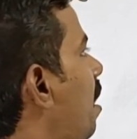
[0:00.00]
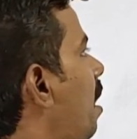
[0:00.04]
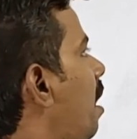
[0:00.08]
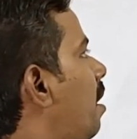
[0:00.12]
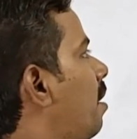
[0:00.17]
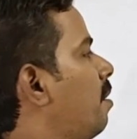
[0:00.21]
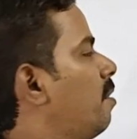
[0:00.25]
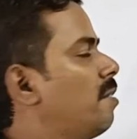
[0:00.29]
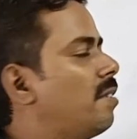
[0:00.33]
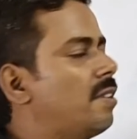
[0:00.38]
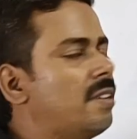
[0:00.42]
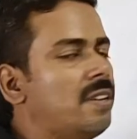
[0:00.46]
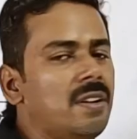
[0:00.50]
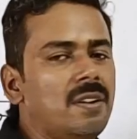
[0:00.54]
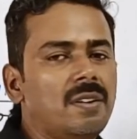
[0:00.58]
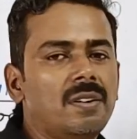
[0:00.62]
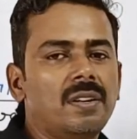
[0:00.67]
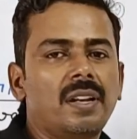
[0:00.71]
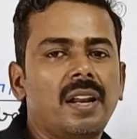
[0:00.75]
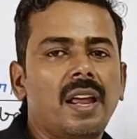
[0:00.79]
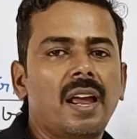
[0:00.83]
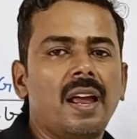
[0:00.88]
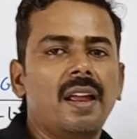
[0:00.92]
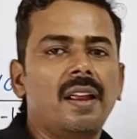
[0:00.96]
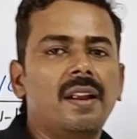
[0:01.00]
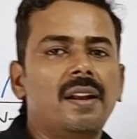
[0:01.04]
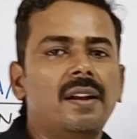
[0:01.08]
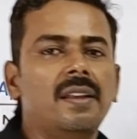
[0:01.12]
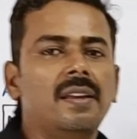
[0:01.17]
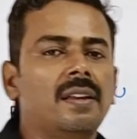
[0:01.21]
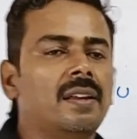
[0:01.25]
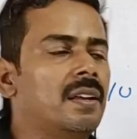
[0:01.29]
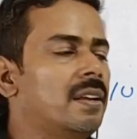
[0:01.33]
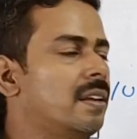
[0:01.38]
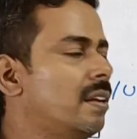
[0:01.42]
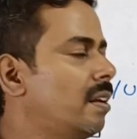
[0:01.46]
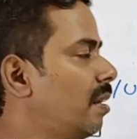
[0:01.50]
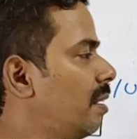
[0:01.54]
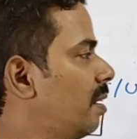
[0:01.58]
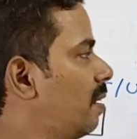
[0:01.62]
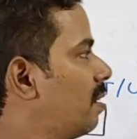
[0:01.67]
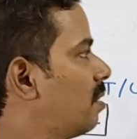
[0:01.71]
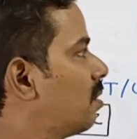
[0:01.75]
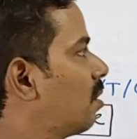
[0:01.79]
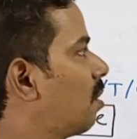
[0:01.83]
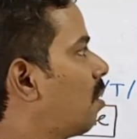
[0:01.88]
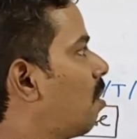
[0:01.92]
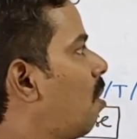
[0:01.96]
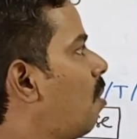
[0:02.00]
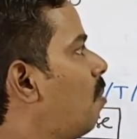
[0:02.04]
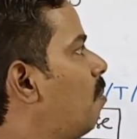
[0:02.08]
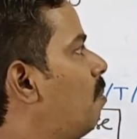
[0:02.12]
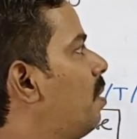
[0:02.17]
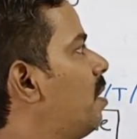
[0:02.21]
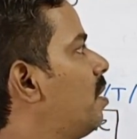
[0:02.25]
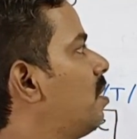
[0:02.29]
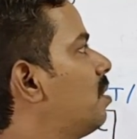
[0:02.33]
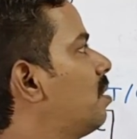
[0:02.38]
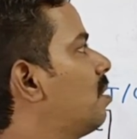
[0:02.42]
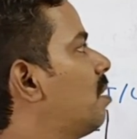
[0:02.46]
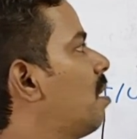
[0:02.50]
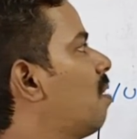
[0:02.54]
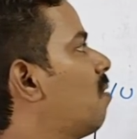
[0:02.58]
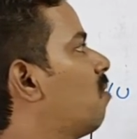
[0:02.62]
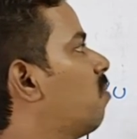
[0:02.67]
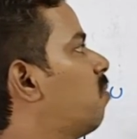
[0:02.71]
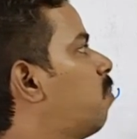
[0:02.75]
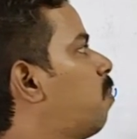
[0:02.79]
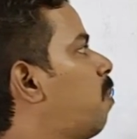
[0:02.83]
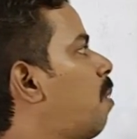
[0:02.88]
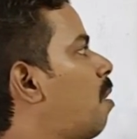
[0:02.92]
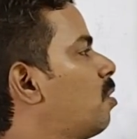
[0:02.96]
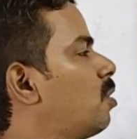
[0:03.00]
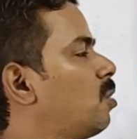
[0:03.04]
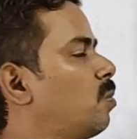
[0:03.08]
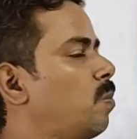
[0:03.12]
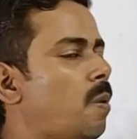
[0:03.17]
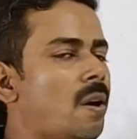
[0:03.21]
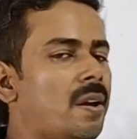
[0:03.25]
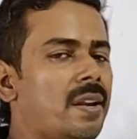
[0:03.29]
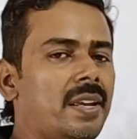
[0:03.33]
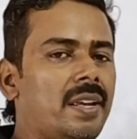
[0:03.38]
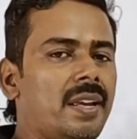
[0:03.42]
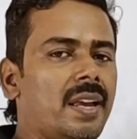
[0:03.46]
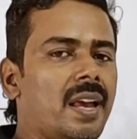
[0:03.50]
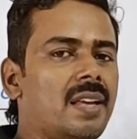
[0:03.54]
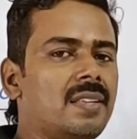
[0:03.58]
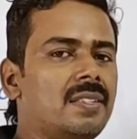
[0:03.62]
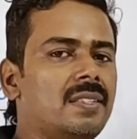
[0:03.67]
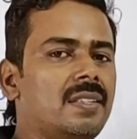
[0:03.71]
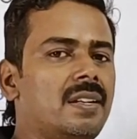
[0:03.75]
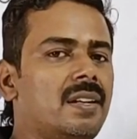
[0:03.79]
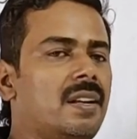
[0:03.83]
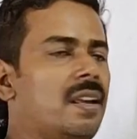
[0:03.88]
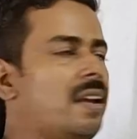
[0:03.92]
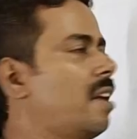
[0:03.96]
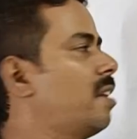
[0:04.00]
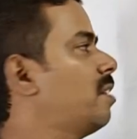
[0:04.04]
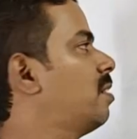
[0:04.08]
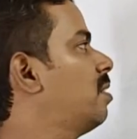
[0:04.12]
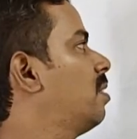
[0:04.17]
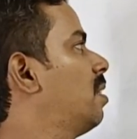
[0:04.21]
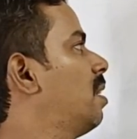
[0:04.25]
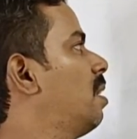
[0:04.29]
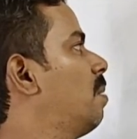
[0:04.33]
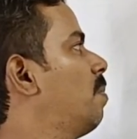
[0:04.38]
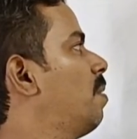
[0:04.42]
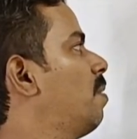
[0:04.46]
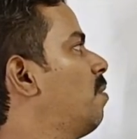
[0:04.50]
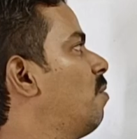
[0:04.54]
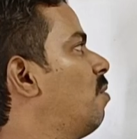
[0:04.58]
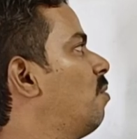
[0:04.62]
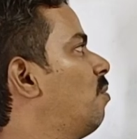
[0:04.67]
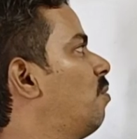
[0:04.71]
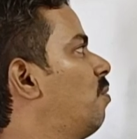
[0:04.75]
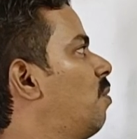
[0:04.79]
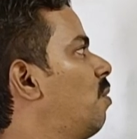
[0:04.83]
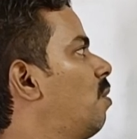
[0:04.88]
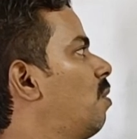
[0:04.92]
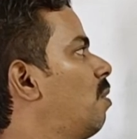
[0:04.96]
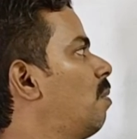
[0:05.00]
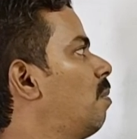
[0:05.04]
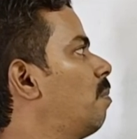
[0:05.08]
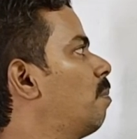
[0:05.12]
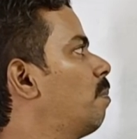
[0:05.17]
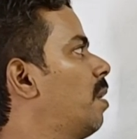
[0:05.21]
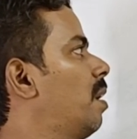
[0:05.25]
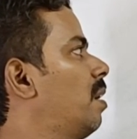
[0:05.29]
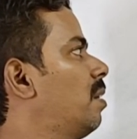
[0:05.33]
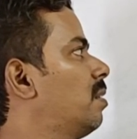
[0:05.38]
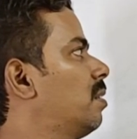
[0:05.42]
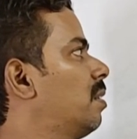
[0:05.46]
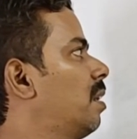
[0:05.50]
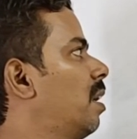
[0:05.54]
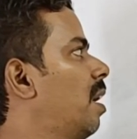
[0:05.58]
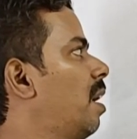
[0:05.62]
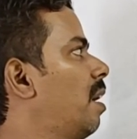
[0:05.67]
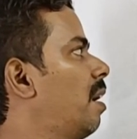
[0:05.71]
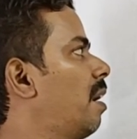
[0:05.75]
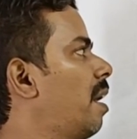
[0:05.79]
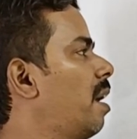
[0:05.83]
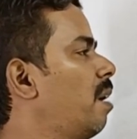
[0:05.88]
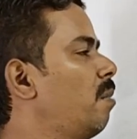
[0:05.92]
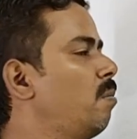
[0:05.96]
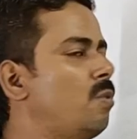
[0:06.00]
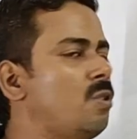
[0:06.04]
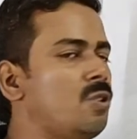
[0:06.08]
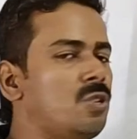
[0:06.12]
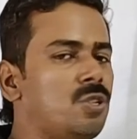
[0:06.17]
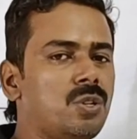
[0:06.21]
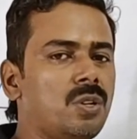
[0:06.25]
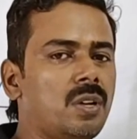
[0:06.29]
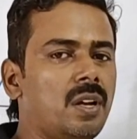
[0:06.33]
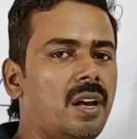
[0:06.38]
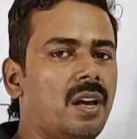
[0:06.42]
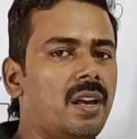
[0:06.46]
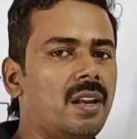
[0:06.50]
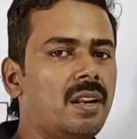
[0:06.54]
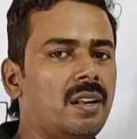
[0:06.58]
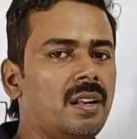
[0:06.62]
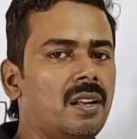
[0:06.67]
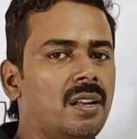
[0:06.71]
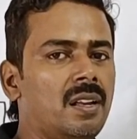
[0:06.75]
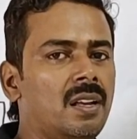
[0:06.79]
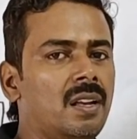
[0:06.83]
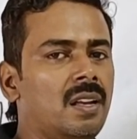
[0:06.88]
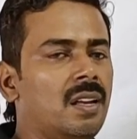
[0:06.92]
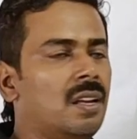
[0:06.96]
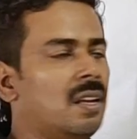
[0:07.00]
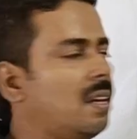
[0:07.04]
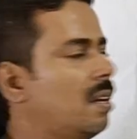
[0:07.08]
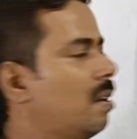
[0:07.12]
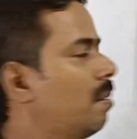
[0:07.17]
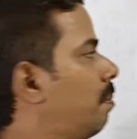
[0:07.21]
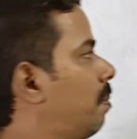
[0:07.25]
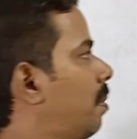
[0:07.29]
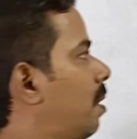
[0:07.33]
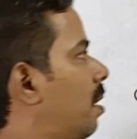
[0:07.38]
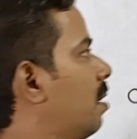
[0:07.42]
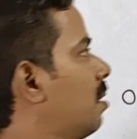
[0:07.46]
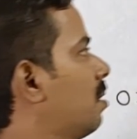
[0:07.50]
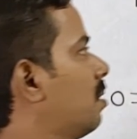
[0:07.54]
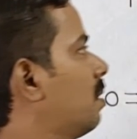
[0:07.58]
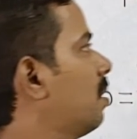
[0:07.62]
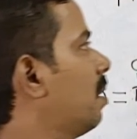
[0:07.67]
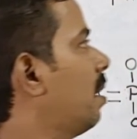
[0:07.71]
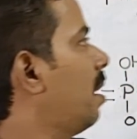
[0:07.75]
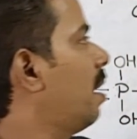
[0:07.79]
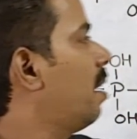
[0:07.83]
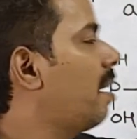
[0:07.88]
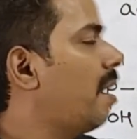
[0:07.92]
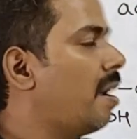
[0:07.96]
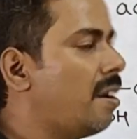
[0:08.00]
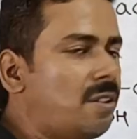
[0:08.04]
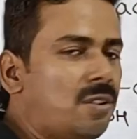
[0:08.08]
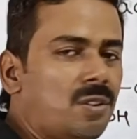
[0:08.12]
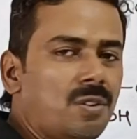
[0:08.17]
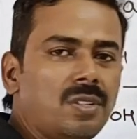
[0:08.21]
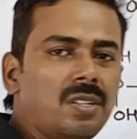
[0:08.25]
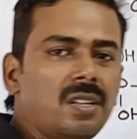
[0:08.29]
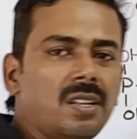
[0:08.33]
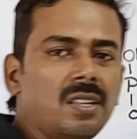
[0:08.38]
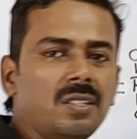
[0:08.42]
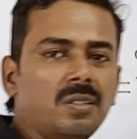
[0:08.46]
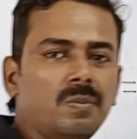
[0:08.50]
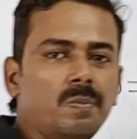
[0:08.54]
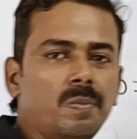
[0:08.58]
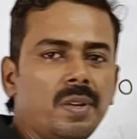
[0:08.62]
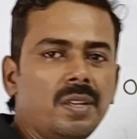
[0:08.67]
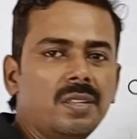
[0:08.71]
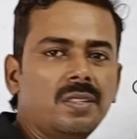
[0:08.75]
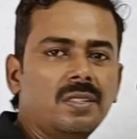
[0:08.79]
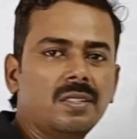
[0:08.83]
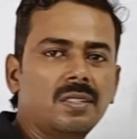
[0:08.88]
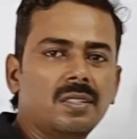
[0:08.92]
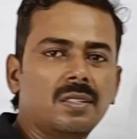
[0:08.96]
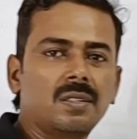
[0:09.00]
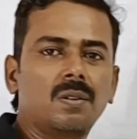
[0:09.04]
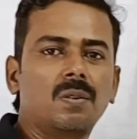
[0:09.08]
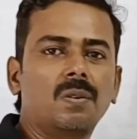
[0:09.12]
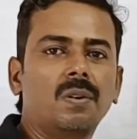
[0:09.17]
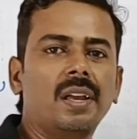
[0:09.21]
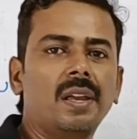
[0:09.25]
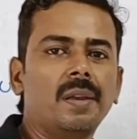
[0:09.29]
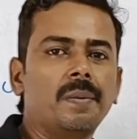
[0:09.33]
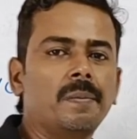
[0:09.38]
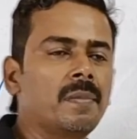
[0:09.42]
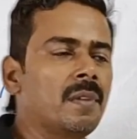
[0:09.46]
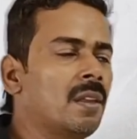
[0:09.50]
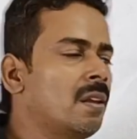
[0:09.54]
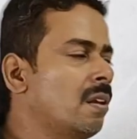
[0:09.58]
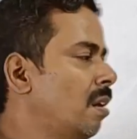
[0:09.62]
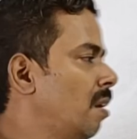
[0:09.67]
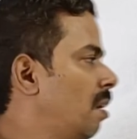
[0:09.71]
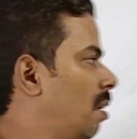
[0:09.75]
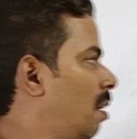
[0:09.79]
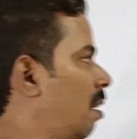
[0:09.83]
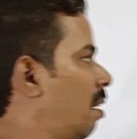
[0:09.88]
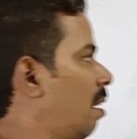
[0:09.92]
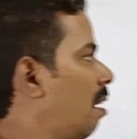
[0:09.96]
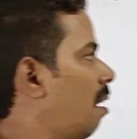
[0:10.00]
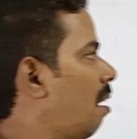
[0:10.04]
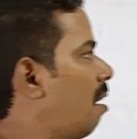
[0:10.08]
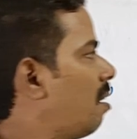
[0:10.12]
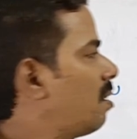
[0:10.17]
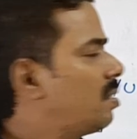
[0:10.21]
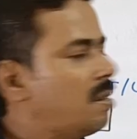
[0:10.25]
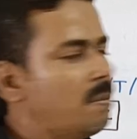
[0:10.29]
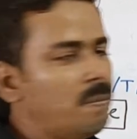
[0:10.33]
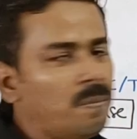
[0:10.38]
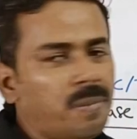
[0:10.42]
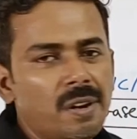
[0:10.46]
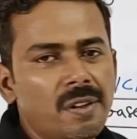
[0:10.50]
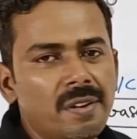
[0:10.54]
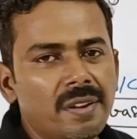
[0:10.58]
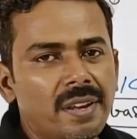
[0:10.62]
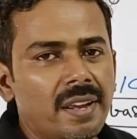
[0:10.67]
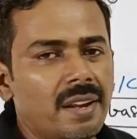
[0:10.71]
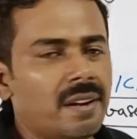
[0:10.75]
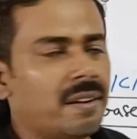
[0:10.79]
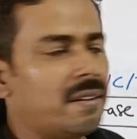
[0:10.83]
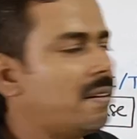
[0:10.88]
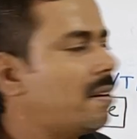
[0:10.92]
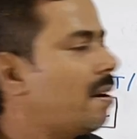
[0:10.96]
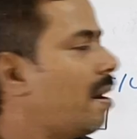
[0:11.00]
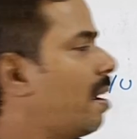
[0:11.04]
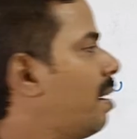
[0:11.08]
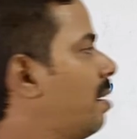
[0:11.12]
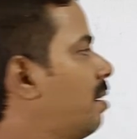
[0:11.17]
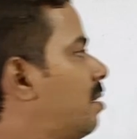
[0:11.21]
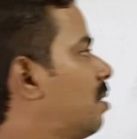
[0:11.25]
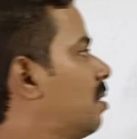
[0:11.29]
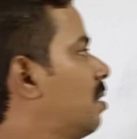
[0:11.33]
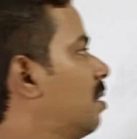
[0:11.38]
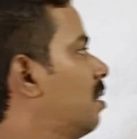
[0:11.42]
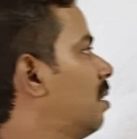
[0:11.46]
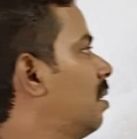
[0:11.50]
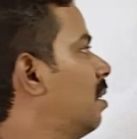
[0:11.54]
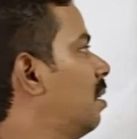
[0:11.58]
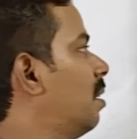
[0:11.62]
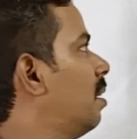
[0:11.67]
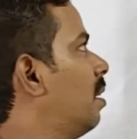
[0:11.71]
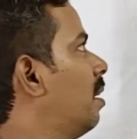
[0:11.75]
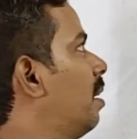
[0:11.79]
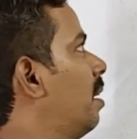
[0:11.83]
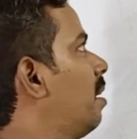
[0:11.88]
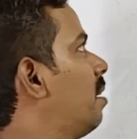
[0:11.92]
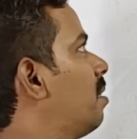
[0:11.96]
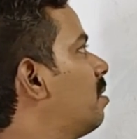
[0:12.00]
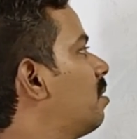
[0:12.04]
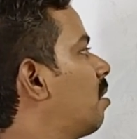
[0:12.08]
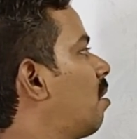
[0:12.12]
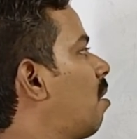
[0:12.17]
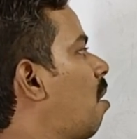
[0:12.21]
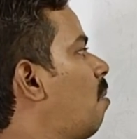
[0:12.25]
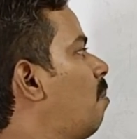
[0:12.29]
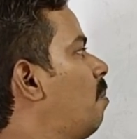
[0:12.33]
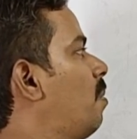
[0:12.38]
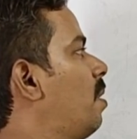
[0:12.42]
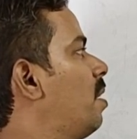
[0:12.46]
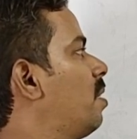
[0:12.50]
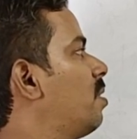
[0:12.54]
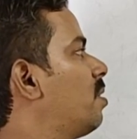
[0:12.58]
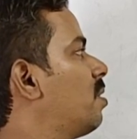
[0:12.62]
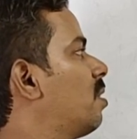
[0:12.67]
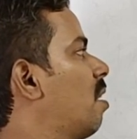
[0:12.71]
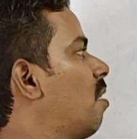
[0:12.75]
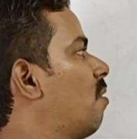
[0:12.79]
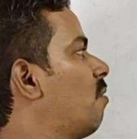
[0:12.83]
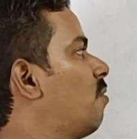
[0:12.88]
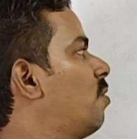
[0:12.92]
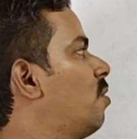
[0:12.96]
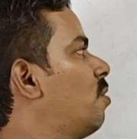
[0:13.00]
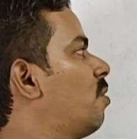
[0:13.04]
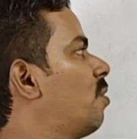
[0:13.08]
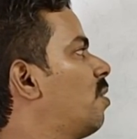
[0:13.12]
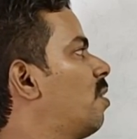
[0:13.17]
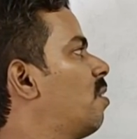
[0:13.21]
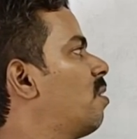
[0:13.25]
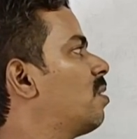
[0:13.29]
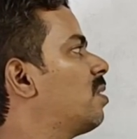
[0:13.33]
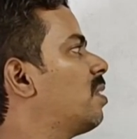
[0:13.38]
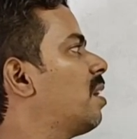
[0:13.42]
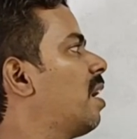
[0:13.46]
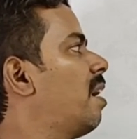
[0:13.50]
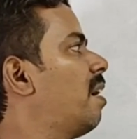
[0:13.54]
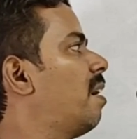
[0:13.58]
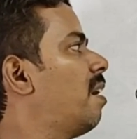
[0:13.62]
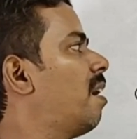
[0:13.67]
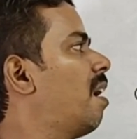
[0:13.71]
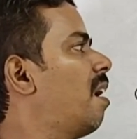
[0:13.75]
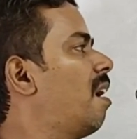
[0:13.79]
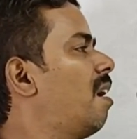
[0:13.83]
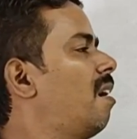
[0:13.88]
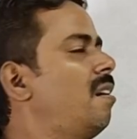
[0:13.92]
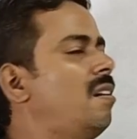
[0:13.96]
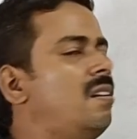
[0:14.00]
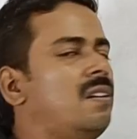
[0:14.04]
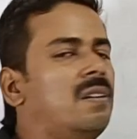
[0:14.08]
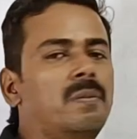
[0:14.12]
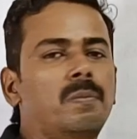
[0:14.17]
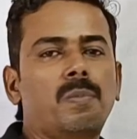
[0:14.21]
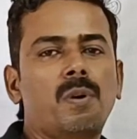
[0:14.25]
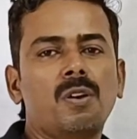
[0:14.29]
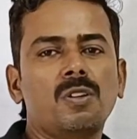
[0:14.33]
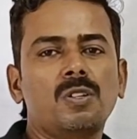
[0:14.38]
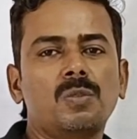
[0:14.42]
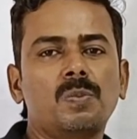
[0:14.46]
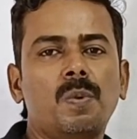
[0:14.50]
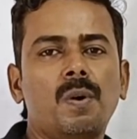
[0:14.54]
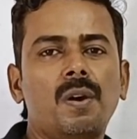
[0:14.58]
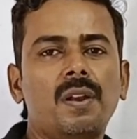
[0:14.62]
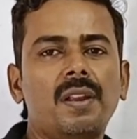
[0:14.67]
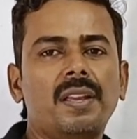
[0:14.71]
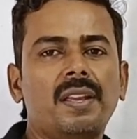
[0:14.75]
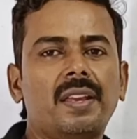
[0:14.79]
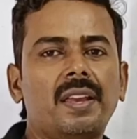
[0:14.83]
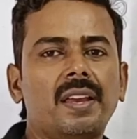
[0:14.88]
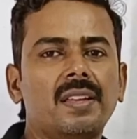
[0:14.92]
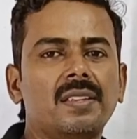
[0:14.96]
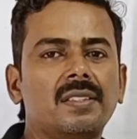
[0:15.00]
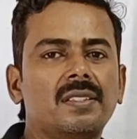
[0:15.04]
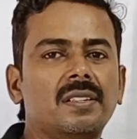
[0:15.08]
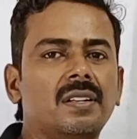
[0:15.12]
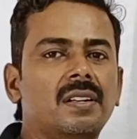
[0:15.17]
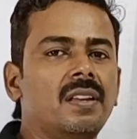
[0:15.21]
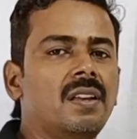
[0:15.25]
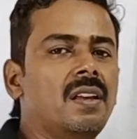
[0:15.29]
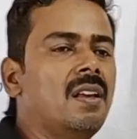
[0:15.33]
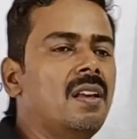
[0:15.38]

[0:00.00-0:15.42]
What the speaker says: A nucleotide is a combination of phosphoric acid H3PO4 plus a ribose sugar plus a nitrogenous base. Okay, or simply you can write it is a combination of nucleoside and phosphoric acid.